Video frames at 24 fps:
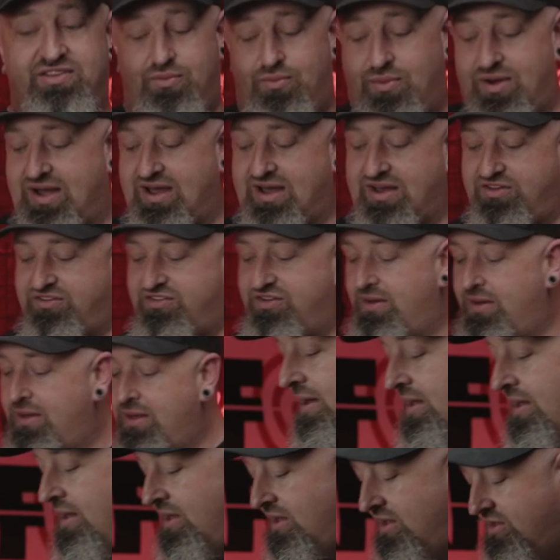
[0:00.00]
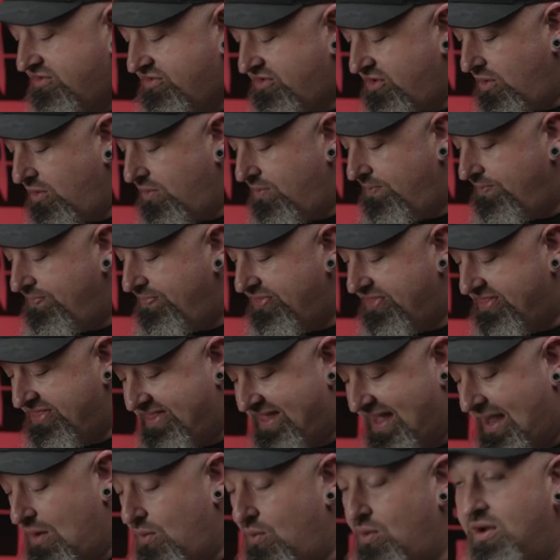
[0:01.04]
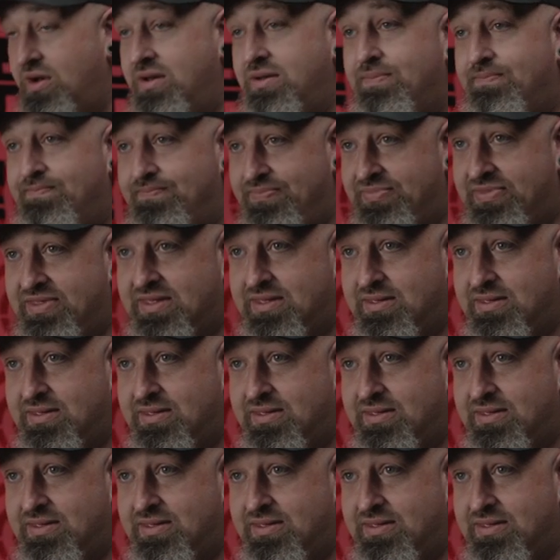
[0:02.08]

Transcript: at range. So that one